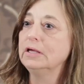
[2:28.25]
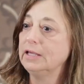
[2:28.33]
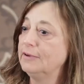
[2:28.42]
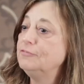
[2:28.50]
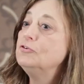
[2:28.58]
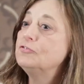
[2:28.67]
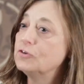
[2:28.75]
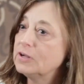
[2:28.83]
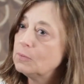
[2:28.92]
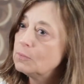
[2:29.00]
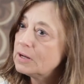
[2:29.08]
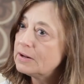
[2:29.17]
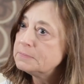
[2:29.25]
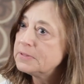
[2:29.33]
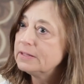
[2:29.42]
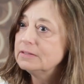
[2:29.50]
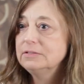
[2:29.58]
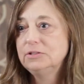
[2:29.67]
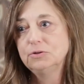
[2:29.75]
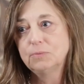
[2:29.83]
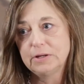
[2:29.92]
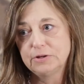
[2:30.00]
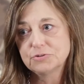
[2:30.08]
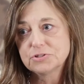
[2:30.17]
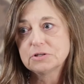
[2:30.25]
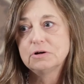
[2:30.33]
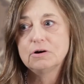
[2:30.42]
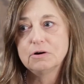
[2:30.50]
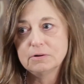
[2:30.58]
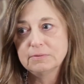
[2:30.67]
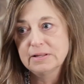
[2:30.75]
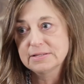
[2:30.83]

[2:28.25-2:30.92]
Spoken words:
If you forget what I'm telling you, well, here's a card,